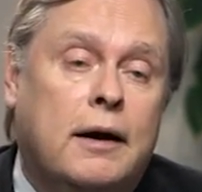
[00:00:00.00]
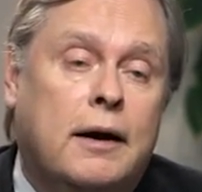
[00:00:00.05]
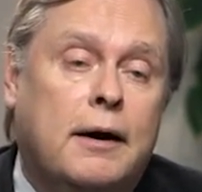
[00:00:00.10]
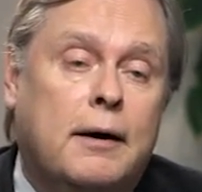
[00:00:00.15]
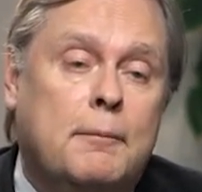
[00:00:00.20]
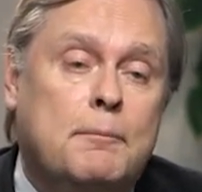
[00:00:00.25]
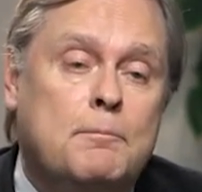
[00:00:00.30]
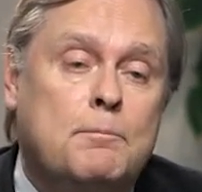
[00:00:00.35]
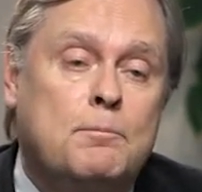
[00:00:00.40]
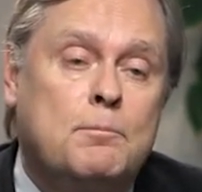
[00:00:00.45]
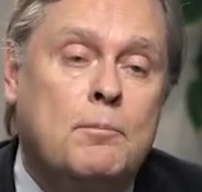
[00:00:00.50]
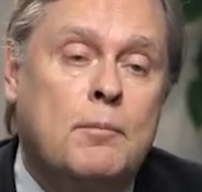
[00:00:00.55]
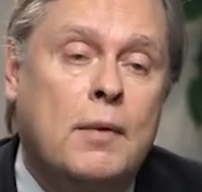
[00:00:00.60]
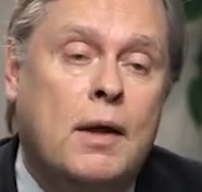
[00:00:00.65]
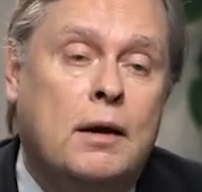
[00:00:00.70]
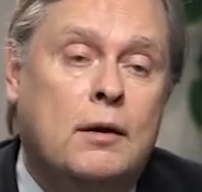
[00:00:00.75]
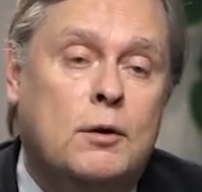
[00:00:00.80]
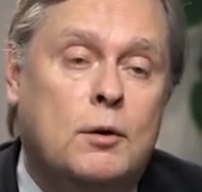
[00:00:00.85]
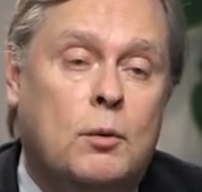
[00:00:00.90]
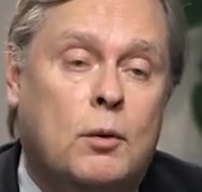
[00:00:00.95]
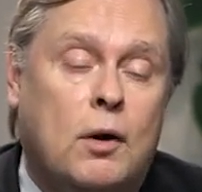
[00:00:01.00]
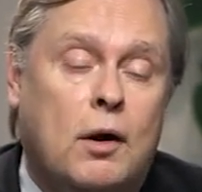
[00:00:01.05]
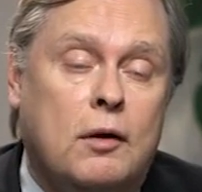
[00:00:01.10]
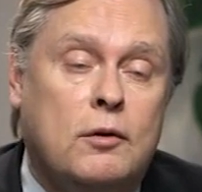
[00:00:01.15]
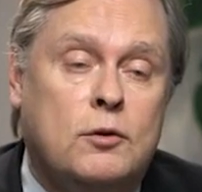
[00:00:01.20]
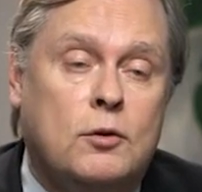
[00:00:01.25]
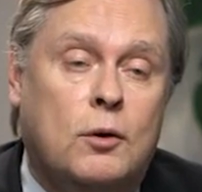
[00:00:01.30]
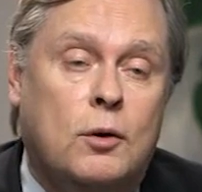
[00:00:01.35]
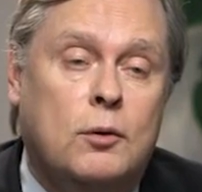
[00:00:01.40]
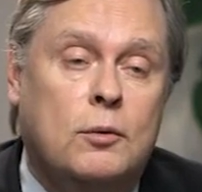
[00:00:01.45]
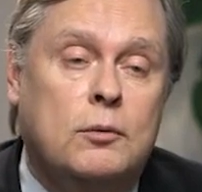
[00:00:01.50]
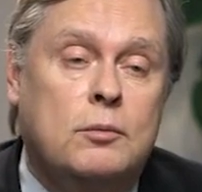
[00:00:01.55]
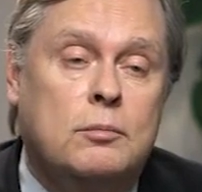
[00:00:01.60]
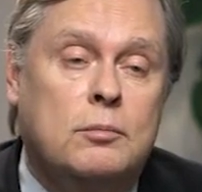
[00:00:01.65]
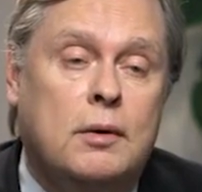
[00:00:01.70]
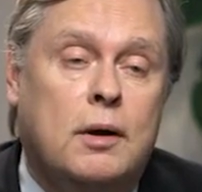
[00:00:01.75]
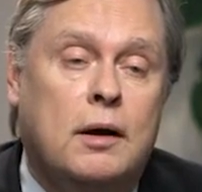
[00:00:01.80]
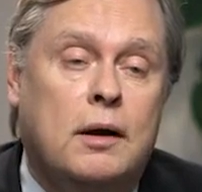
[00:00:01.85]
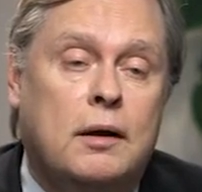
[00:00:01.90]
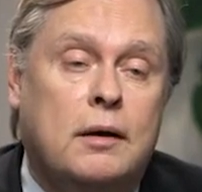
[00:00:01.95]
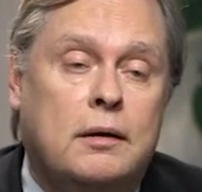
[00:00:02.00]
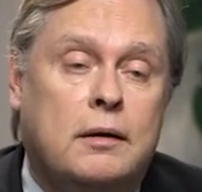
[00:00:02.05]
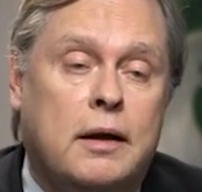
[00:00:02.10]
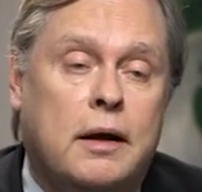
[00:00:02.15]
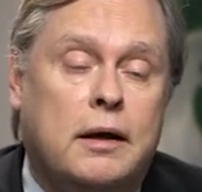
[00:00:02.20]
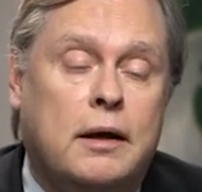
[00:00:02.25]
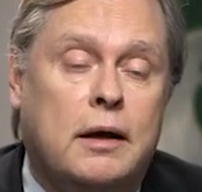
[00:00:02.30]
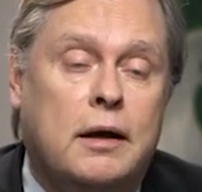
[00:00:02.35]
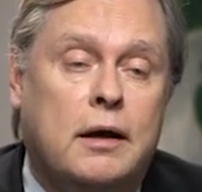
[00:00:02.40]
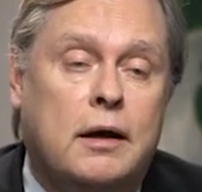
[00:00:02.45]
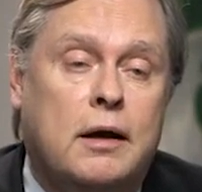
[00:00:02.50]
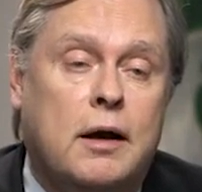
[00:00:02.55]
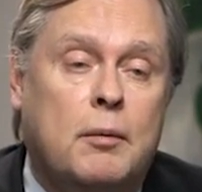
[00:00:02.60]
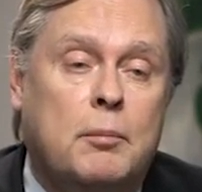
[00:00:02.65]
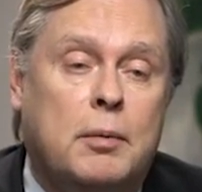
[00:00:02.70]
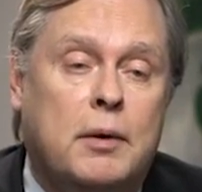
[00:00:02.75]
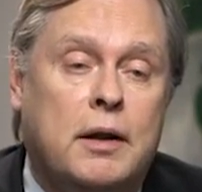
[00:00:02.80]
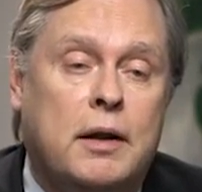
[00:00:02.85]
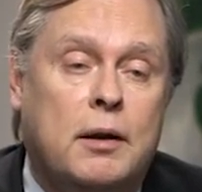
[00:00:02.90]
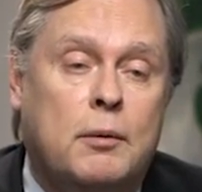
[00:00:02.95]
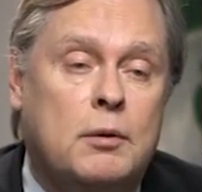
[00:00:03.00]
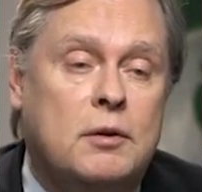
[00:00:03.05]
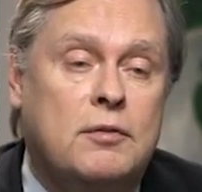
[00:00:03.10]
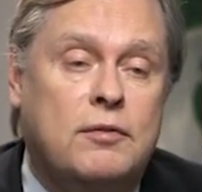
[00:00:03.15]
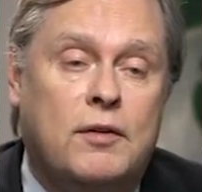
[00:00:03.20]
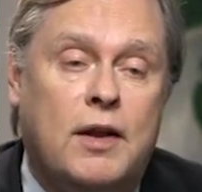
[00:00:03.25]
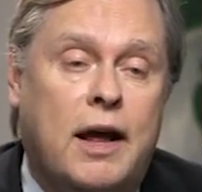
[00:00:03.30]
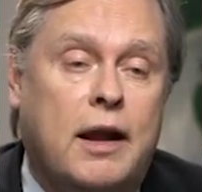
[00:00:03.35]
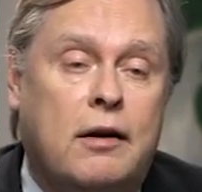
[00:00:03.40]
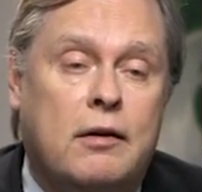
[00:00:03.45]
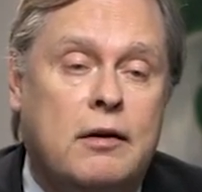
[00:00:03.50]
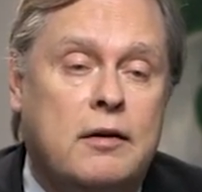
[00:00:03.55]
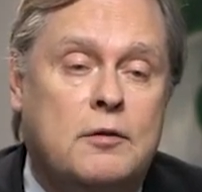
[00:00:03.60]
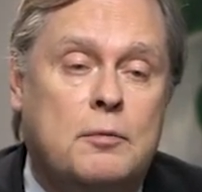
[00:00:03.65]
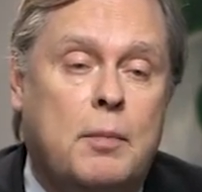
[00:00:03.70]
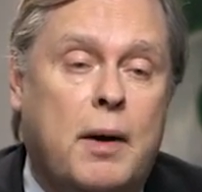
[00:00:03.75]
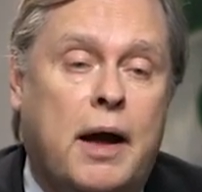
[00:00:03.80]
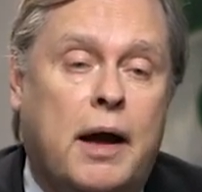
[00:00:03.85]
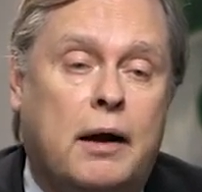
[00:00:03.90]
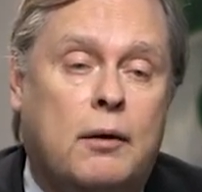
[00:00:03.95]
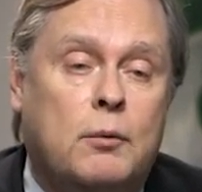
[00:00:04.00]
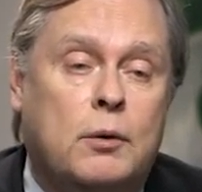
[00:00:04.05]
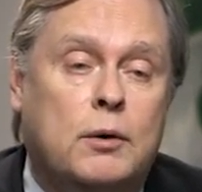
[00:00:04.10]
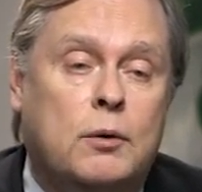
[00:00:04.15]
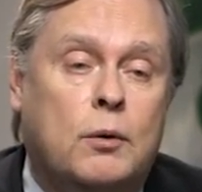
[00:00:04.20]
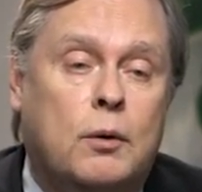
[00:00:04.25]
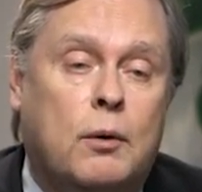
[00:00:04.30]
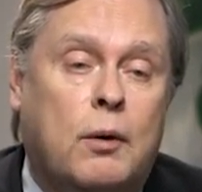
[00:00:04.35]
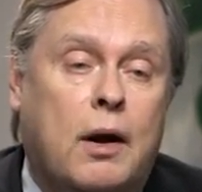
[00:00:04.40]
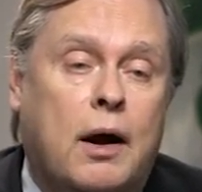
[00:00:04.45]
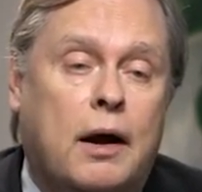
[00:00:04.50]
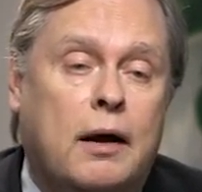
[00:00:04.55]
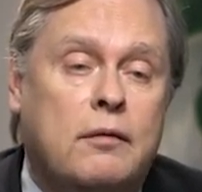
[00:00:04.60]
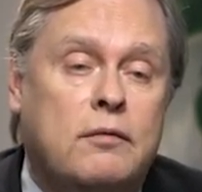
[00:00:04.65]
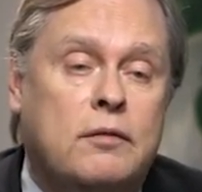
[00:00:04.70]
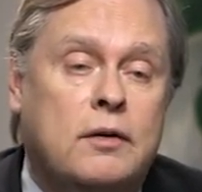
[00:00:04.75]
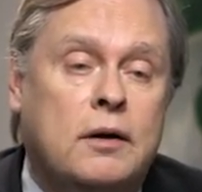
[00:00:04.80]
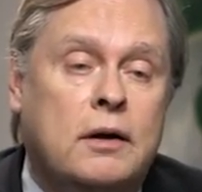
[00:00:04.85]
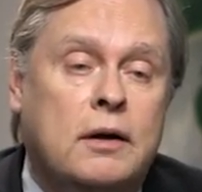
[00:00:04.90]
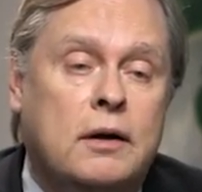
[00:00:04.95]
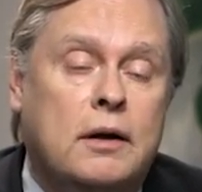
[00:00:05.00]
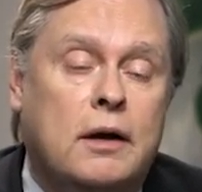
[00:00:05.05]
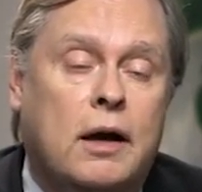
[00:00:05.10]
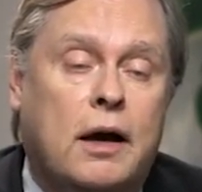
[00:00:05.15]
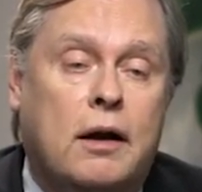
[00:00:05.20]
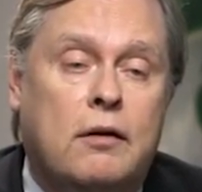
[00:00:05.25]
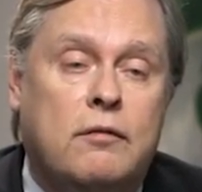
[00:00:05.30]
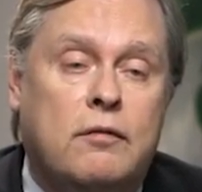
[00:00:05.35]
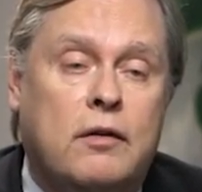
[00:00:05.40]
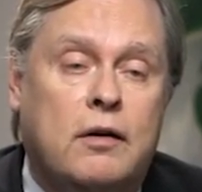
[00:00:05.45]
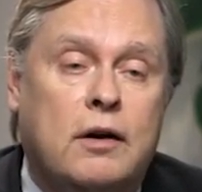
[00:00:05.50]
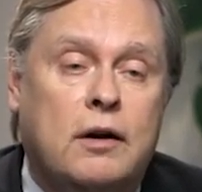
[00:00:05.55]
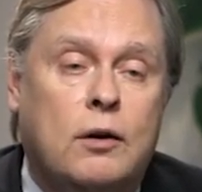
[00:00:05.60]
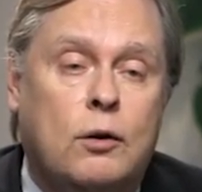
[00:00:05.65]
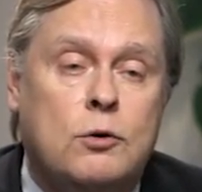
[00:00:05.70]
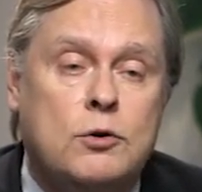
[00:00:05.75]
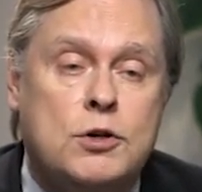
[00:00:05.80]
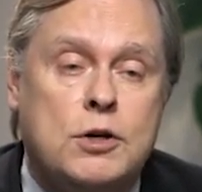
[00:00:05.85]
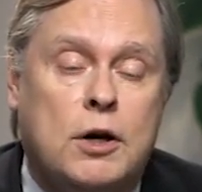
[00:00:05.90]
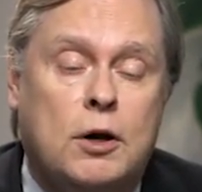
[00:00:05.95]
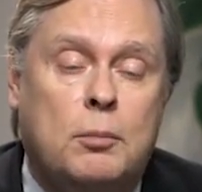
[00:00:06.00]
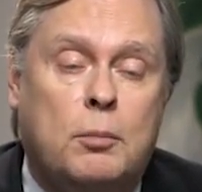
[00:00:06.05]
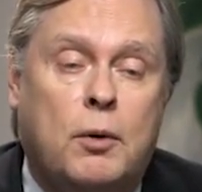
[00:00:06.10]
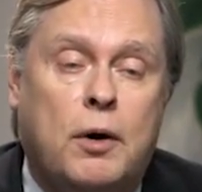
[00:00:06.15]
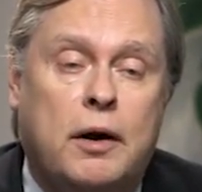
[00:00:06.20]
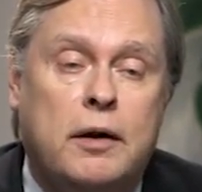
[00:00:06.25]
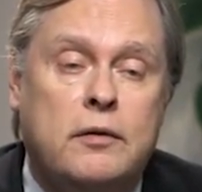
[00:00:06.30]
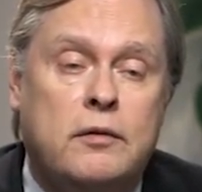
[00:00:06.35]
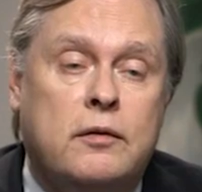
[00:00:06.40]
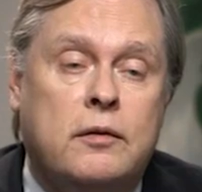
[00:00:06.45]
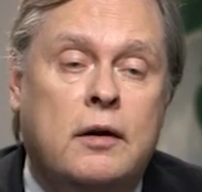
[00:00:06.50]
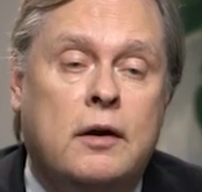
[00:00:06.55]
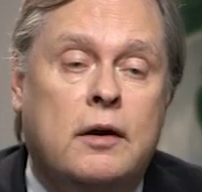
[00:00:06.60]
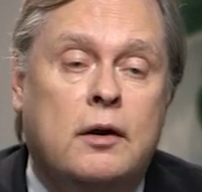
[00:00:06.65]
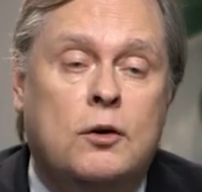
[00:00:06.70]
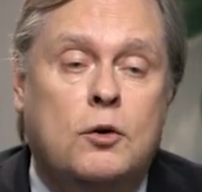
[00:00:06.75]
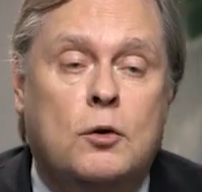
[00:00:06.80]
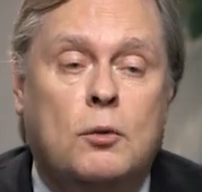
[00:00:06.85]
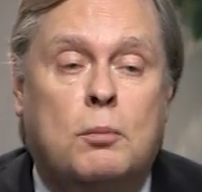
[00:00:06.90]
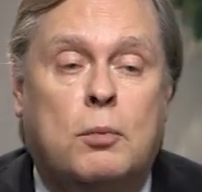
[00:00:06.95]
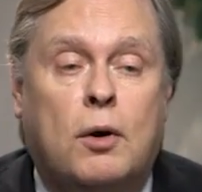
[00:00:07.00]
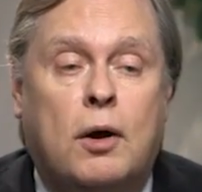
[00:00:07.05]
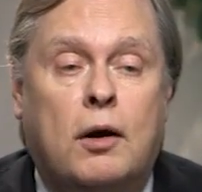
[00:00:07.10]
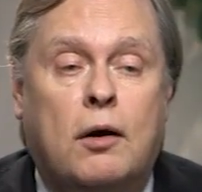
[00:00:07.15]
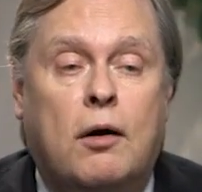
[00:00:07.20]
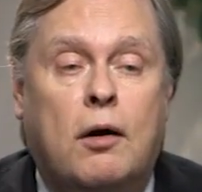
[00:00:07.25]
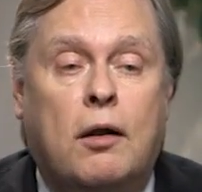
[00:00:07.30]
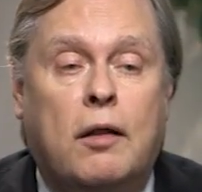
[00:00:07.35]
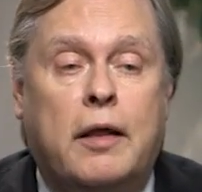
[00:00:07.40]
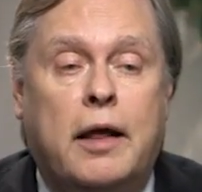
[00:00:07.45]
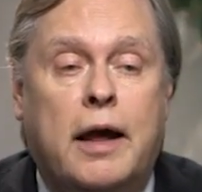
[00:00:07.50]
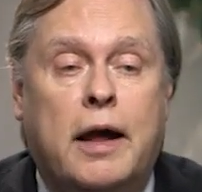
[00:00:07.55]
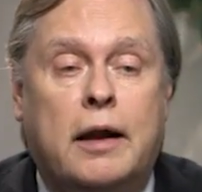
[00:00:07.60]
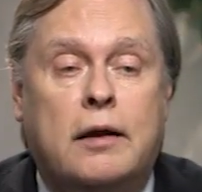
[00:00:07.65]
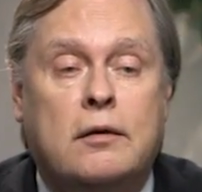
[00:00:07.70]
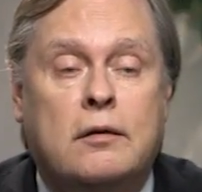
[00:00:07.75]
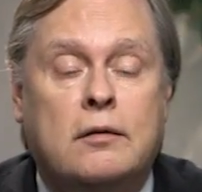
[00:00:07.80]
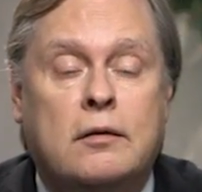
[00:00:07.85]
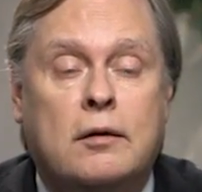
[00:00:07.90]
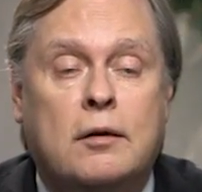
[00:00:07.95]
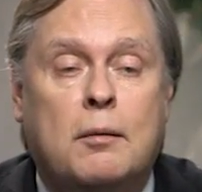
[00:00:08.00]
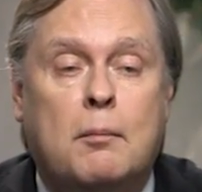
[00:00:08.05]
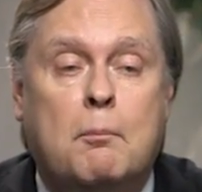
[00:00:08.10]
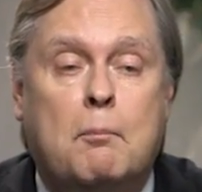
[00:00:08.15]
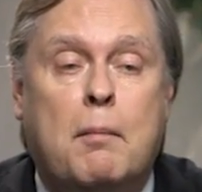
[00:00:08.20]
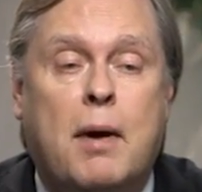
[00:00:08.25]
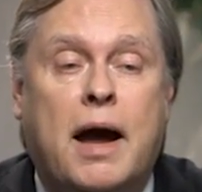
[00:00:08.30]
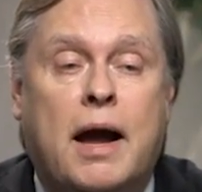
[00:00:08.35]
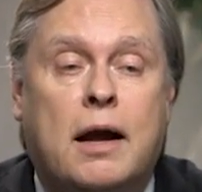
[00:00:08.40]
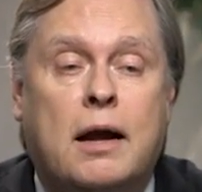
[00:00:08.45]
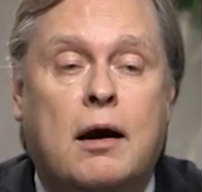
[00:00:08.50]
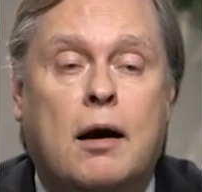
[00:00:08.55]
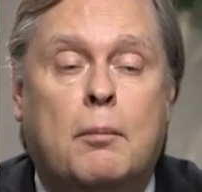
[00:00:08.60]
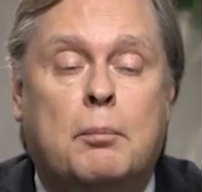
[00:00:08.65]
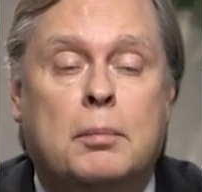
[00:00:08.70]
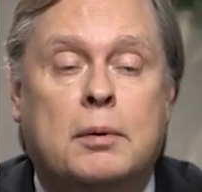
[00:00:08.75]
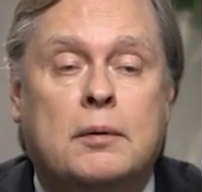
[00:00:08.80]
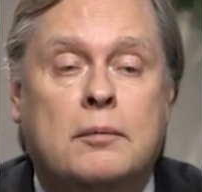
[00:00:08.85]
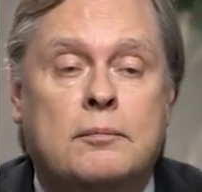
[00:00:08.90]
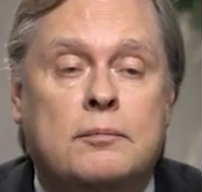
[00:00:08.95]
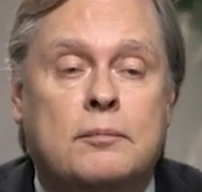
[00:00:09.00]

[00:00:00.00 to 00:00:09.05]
you were also taking a company that was flat on its back when you arrived, at a very low share price. You brought all that back up.